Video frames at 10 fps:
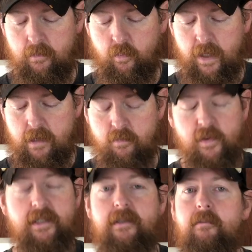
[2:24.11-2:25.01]
We,
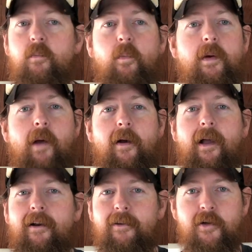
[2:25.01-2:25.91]
we hung
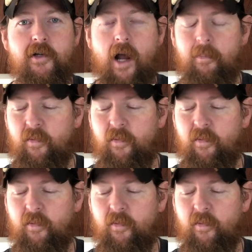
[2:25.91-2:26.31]
out at their shop,